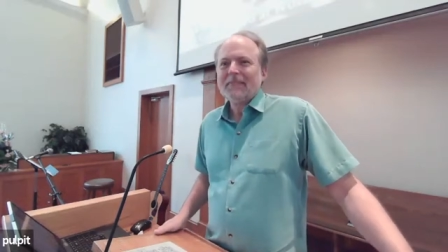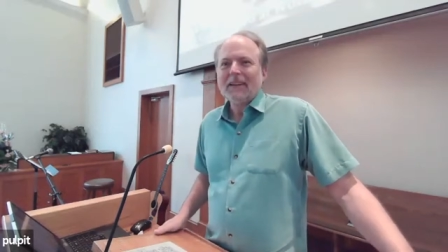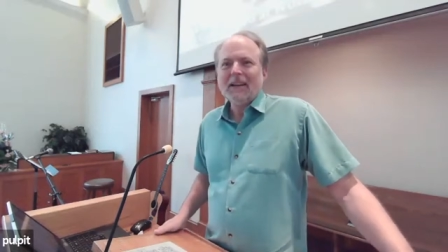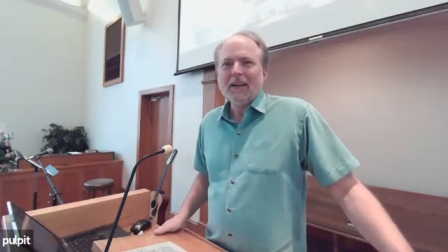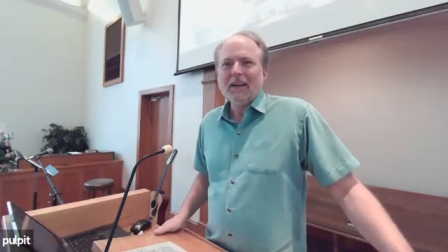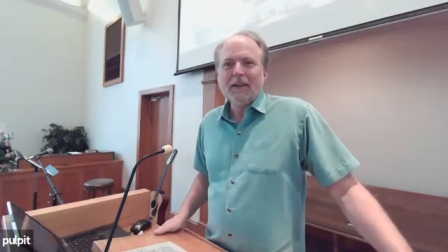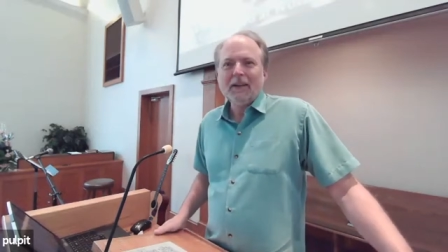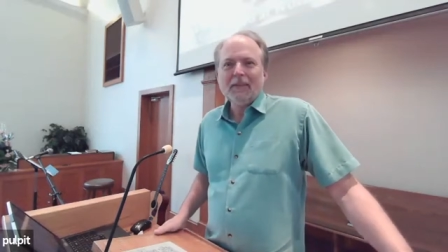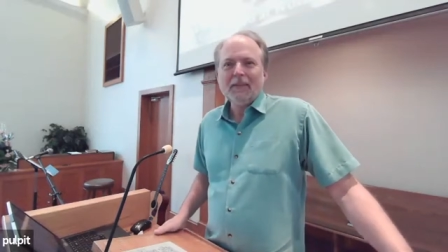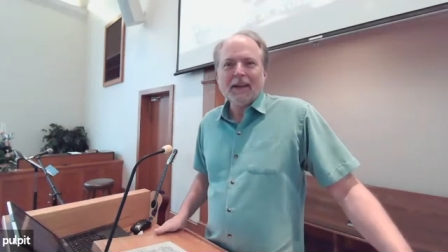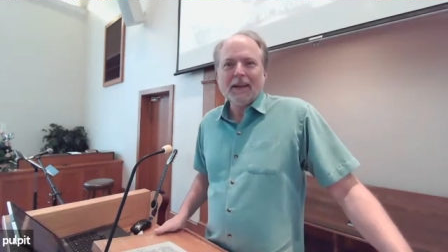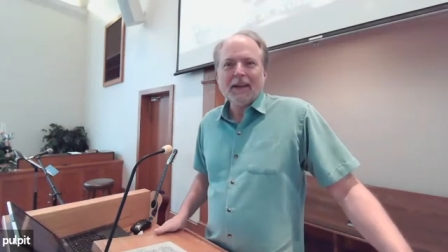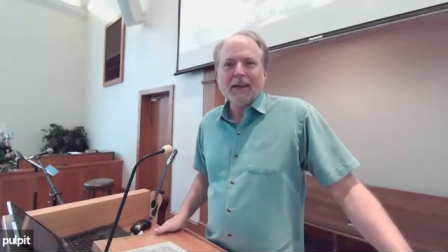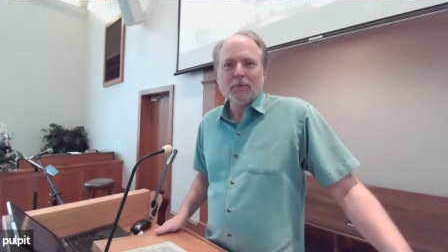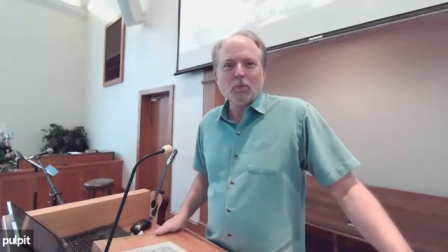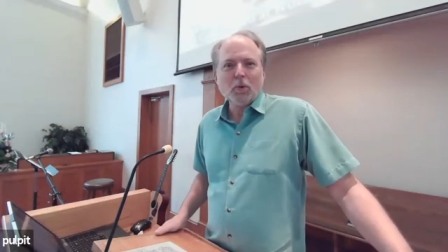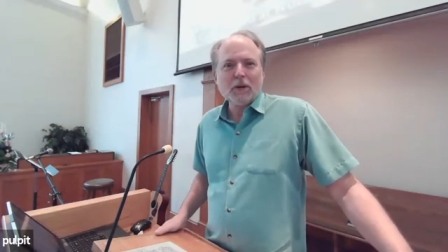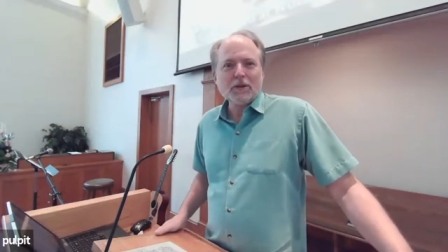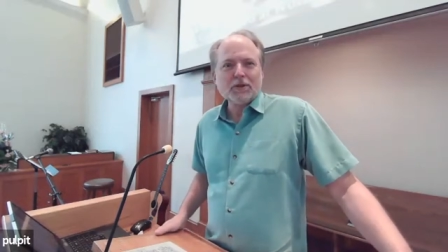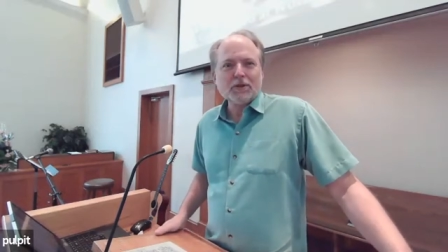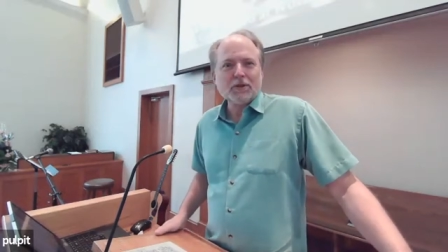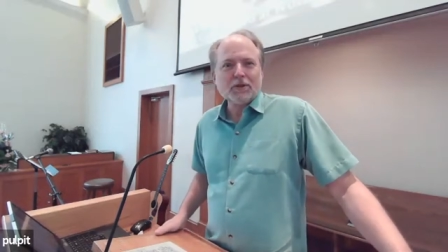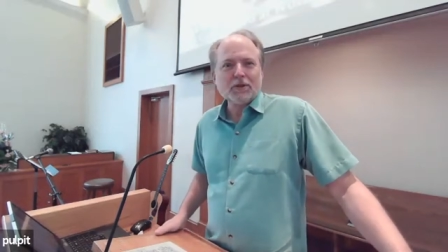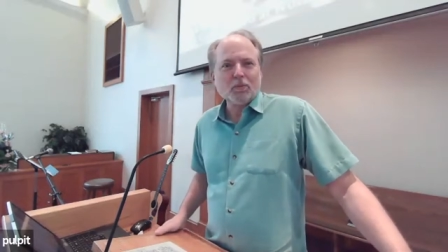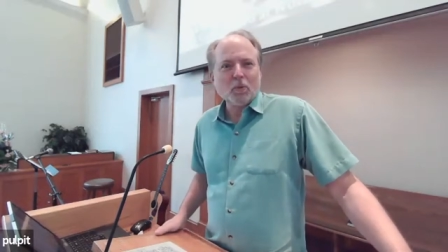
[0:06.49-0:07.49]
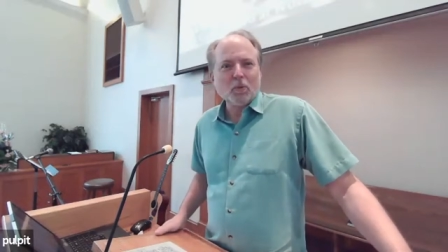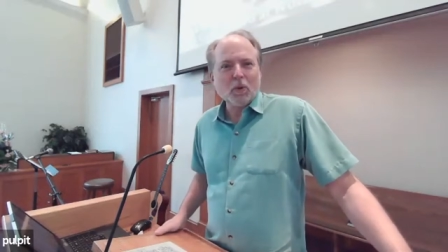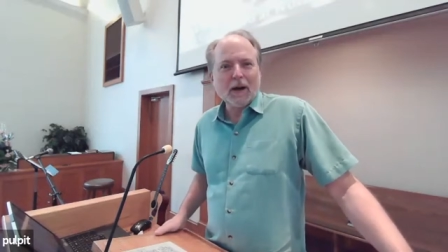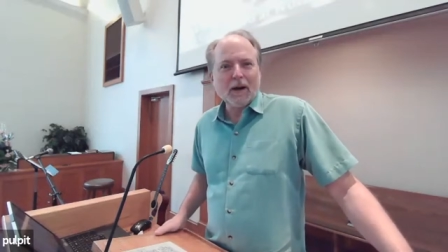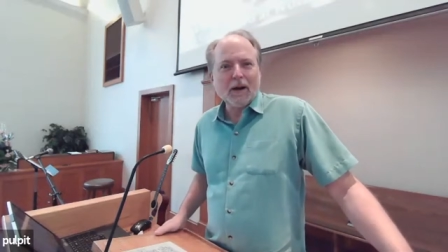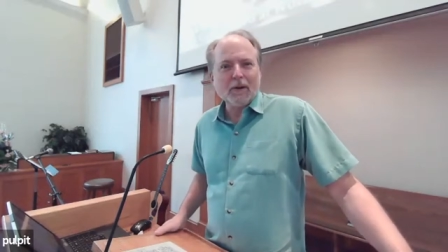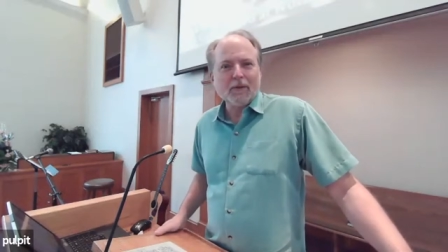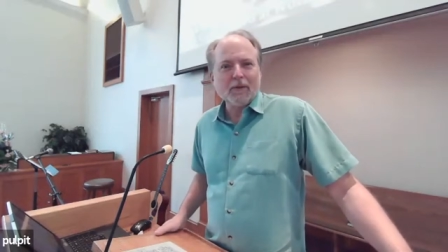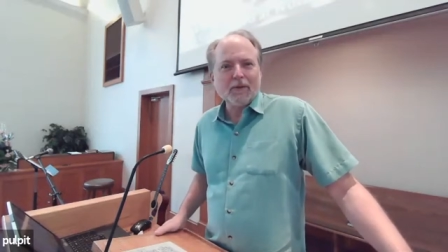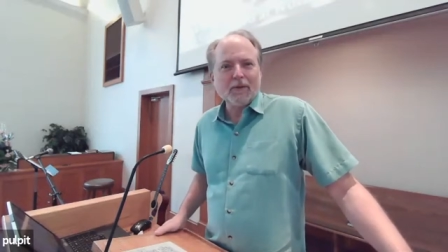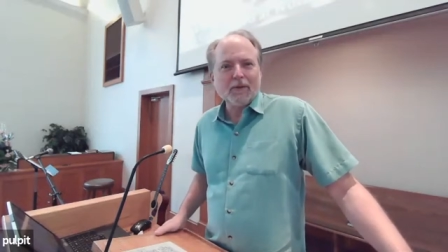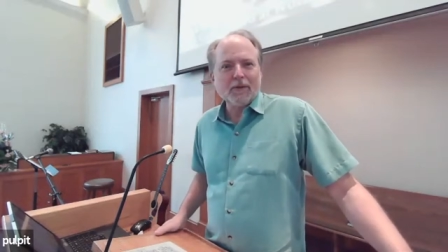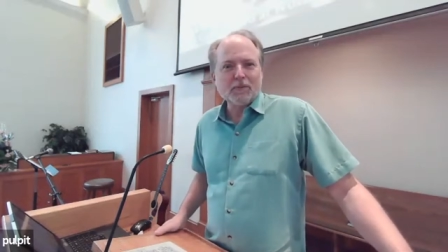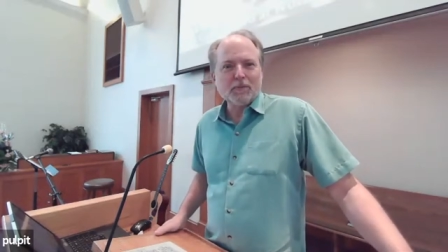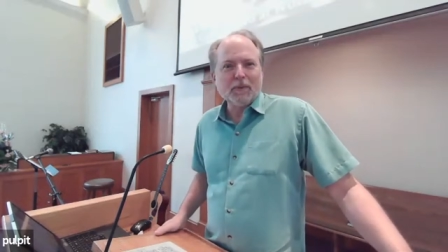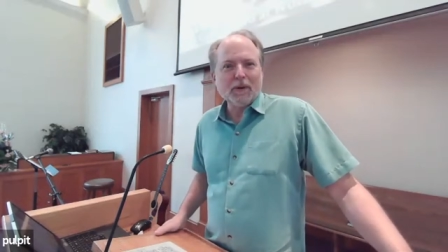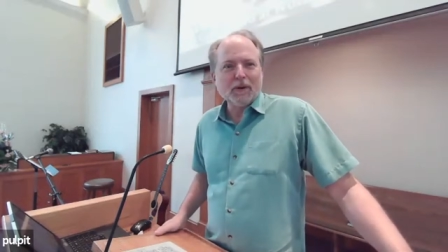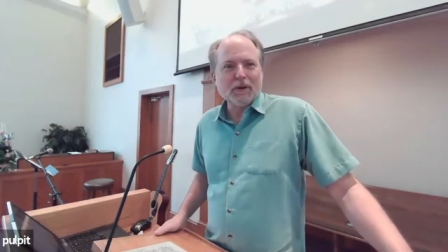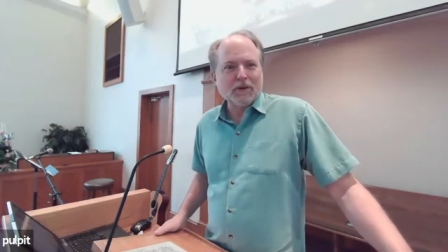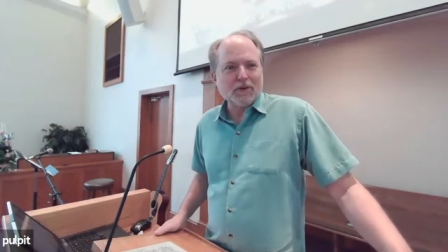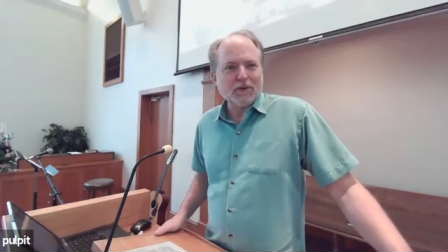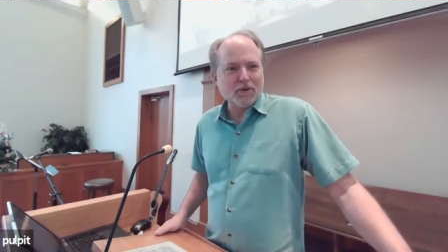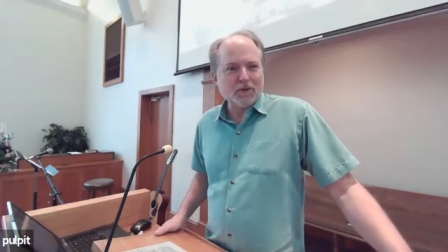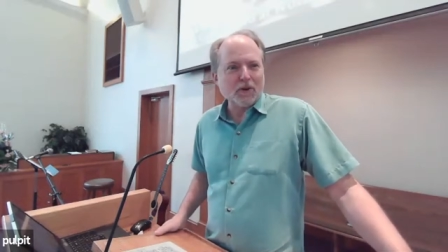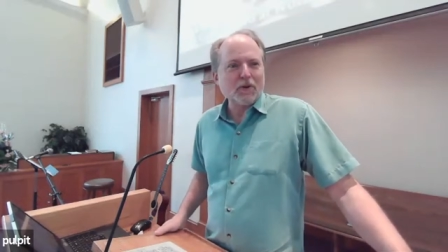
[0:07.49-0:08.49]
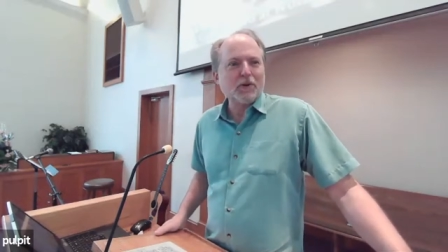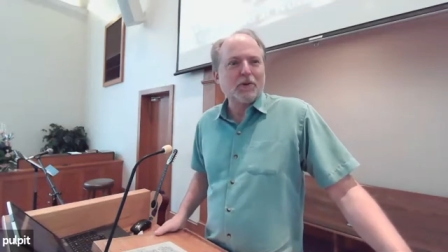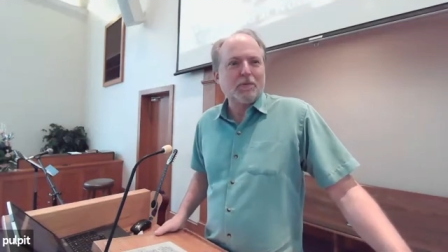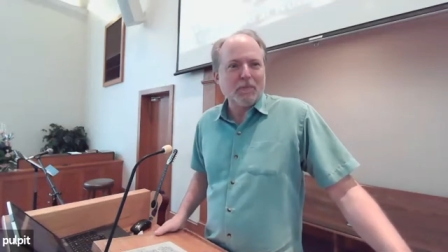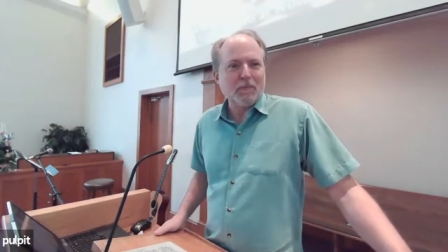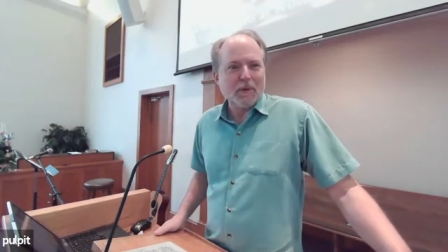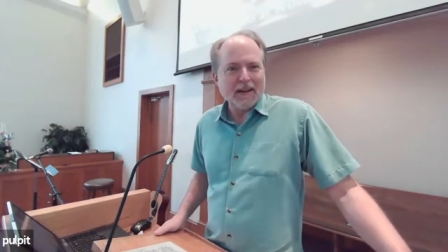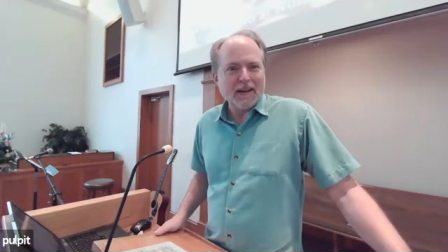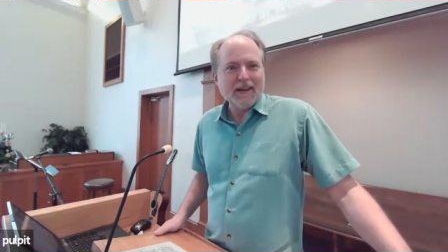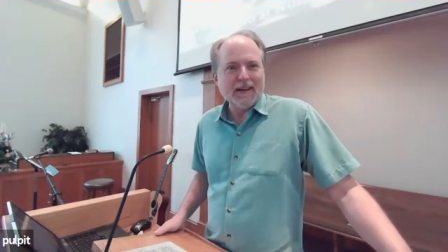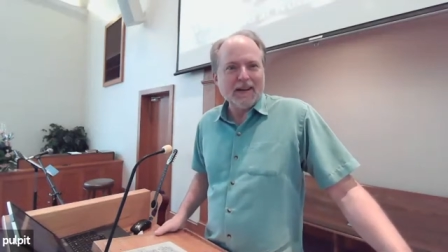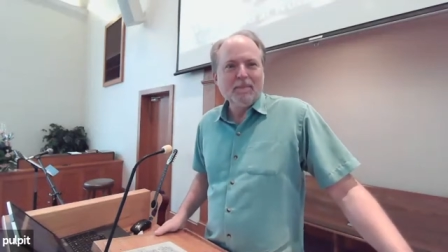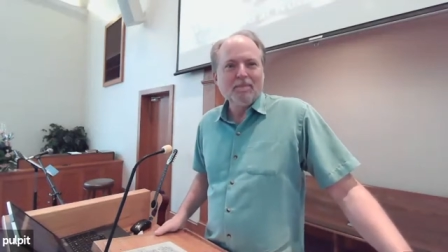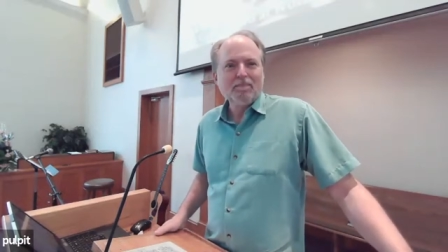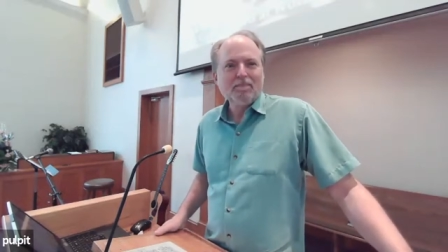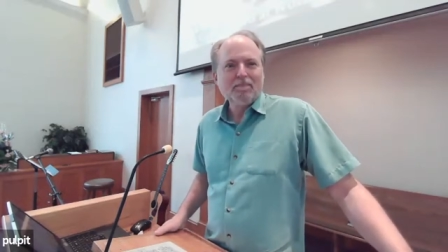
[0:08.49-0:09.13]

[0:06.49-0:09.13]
Uh, that wasn't where the Spirit took me